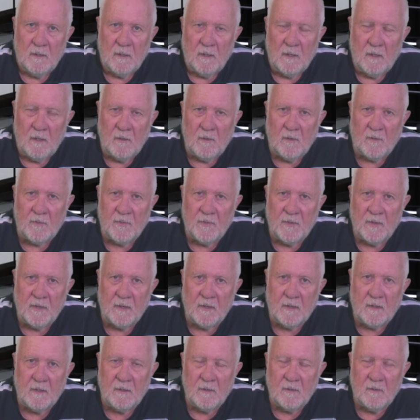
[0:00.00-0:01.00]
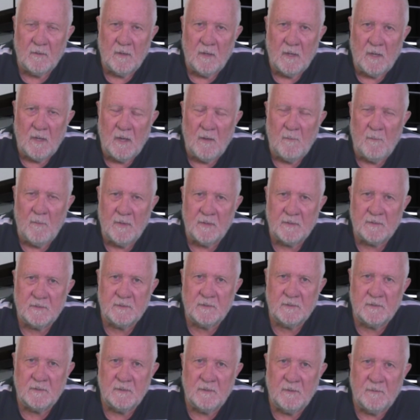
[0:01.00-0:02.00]
and I think, how much
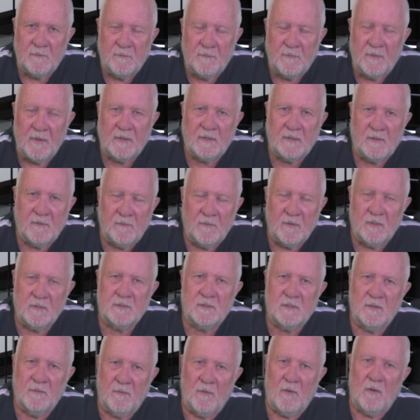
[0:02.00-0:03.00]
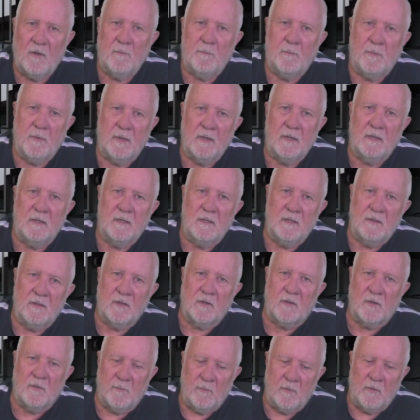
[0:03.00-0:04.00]
effectiveness have I been in the
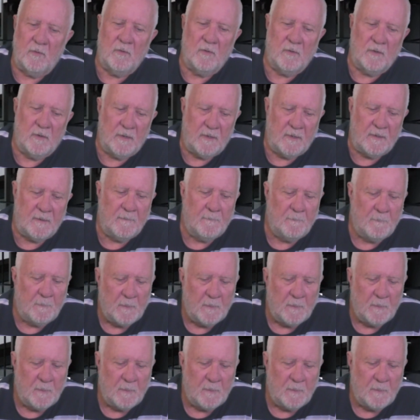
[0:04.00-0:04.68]
community?